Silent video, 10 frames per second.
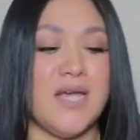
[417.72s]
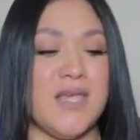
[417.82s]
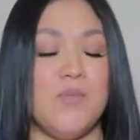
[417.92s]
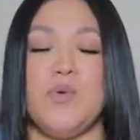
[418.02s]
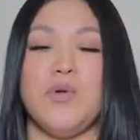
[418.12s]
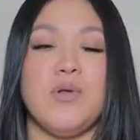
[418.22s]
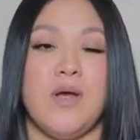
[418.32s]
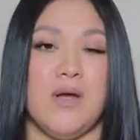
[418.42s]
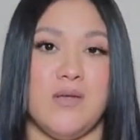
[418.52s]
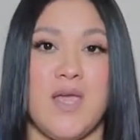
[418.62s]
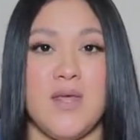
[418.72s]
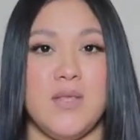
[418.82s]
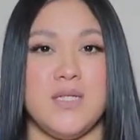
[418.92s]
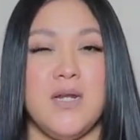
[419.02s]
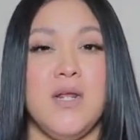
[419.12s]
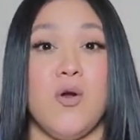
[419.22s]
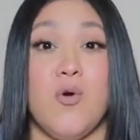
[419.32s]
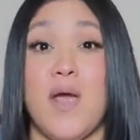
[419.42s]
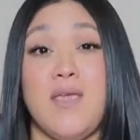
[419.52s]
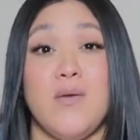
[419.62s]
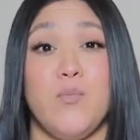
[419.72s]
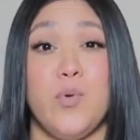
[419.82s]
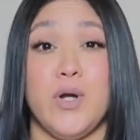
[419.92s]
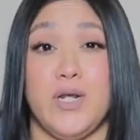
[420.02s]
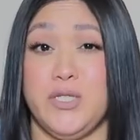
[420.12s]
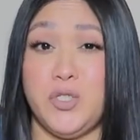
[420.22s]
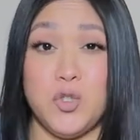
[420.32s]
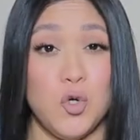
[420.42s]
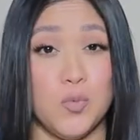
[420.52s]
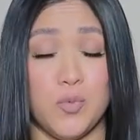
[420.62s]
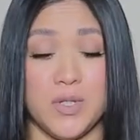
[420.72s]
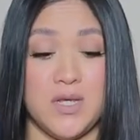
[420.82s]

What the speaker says: I can put candies in here, or I can put a soup when